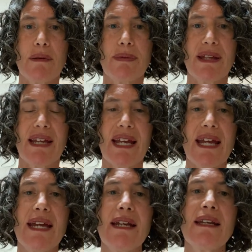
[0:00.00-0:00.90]
breathing
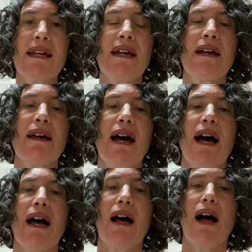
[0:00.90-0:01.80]
in
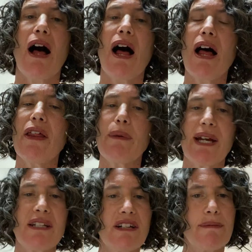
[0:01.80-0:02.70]
all the way
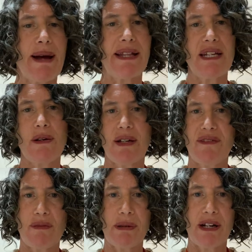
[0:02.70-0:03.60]
into your belly. You can
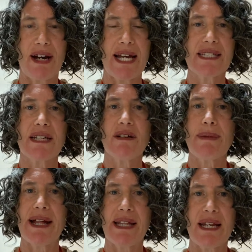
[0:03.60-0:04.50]
even put your hands on your
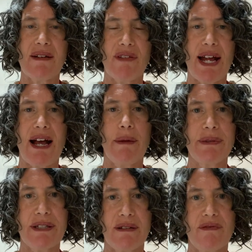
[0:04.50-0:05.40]
belly if that helps
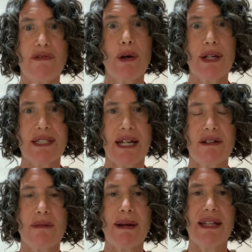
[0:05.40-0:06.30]
to focus on
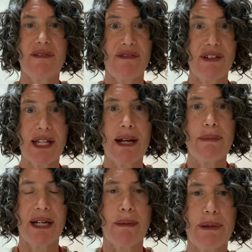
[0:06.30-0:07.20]
your belly filling up
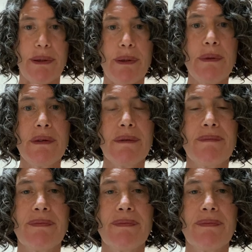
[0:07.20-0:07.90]
like a balloon.